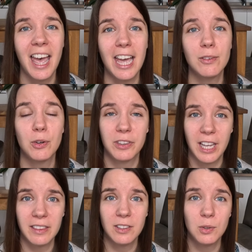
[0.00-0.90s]
and for
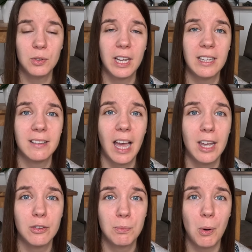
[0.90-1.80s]
the other 2 days
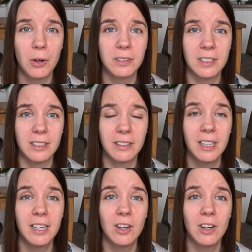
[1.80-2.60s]
I have bought a